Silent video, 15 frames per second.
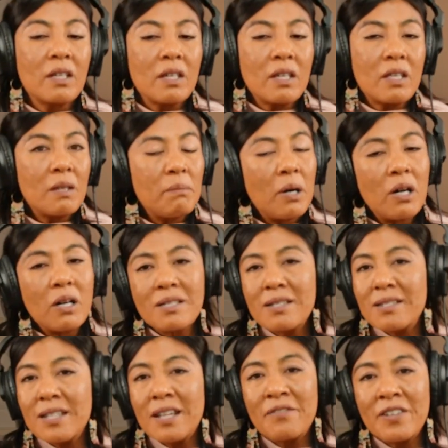The pause
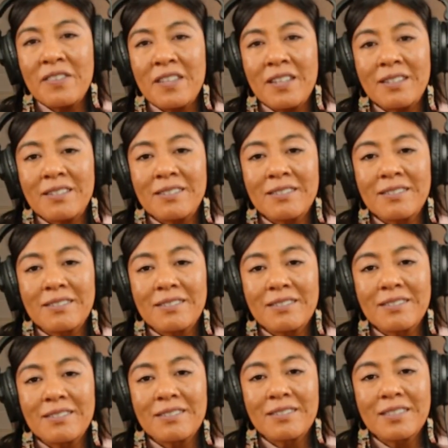is everything.
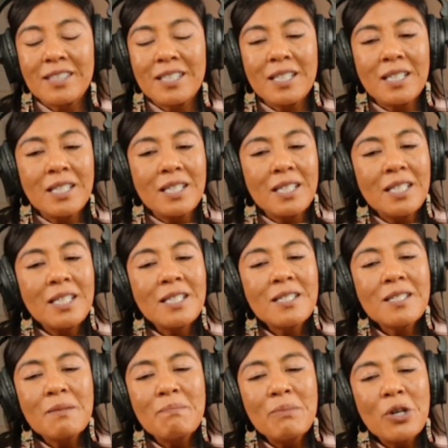
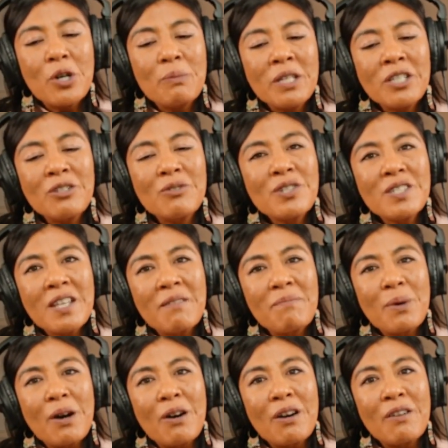It's the moment you step
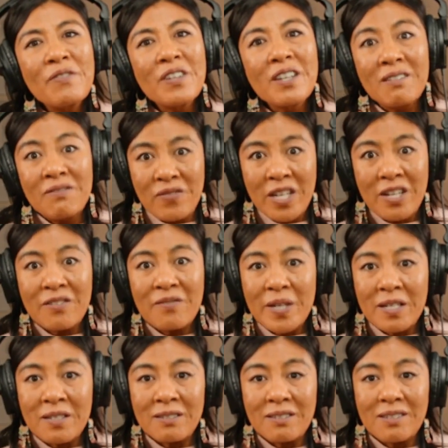off the conveyor
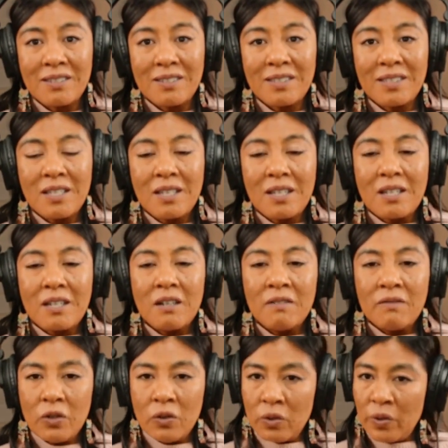belt
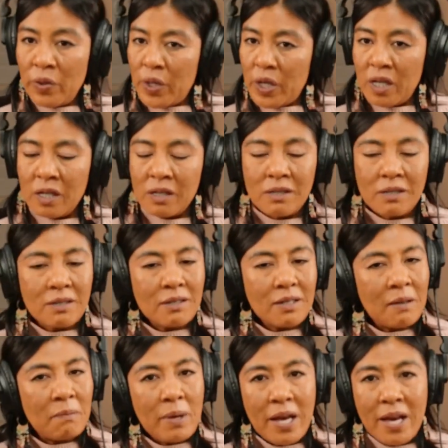of old thoughts
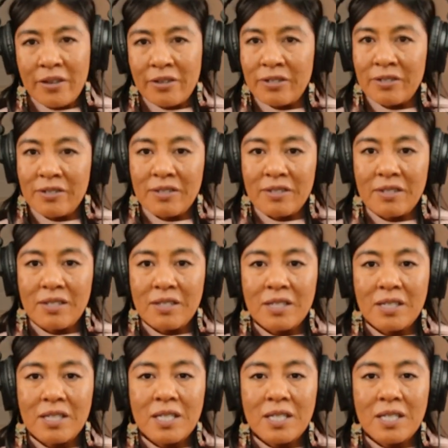and patterns.